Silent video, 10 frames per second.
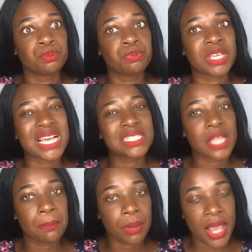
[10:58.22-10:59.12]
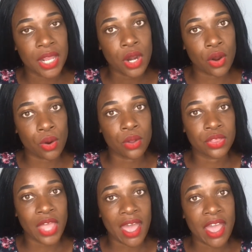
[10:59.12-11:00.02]
because they played her
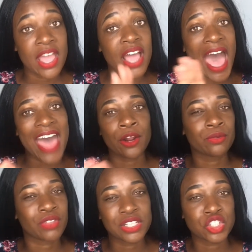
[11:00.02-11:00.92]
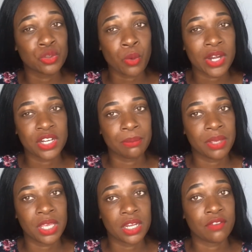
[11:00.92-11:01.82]
on that, I don't think she wanted to
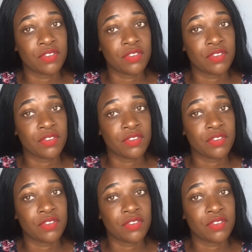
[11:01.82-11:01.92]
be in a